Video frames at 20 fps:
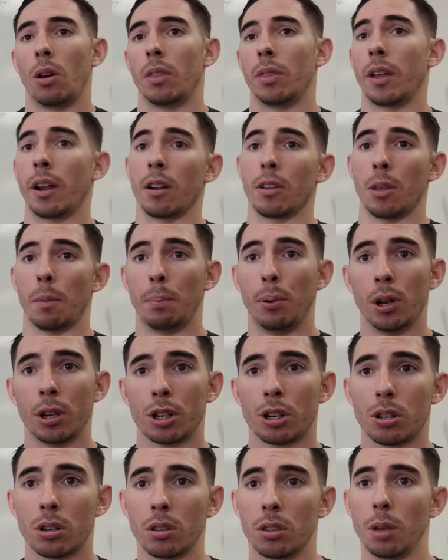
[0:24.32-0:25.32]
They are the
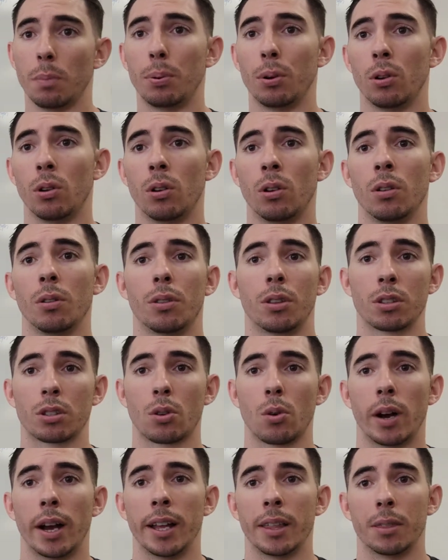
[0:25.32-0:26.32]
push, the pull, the
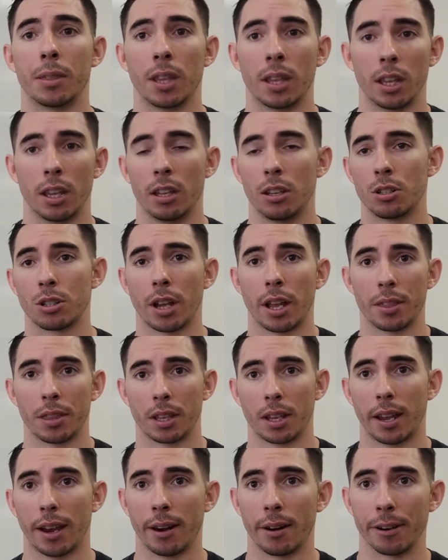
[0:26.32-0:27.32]
squat, the hinge, and
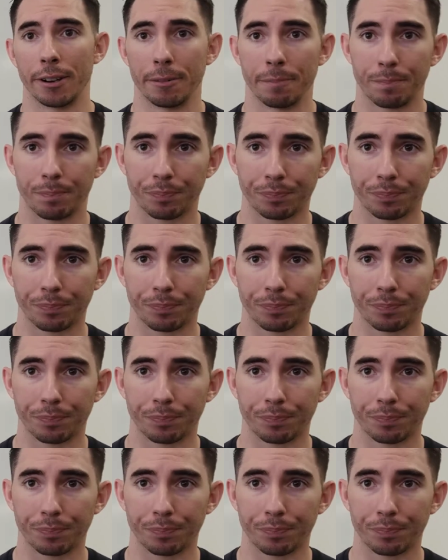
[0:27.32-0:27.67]
the carry.